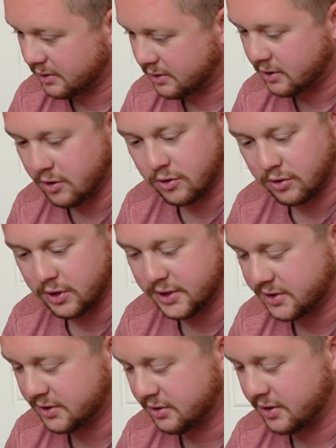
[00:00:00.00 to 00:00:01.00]
No
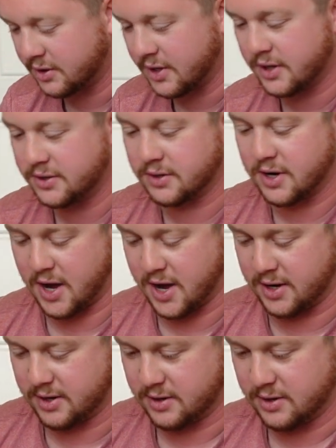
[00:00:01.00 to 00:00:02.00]
creases or anything. So we
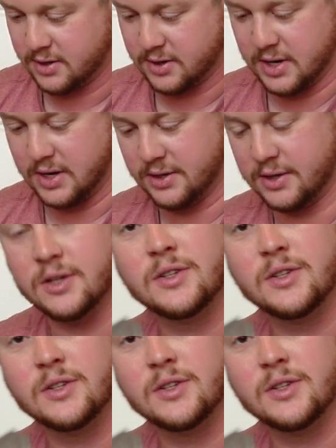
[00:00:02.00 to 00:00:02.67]
got the